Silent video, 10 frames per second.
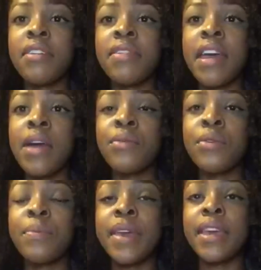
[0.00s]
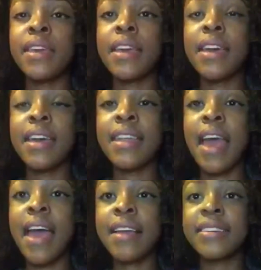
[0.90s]
there will be an
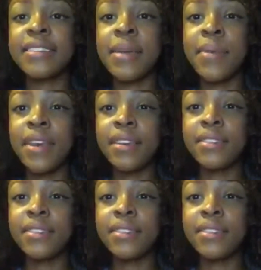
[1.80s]
academic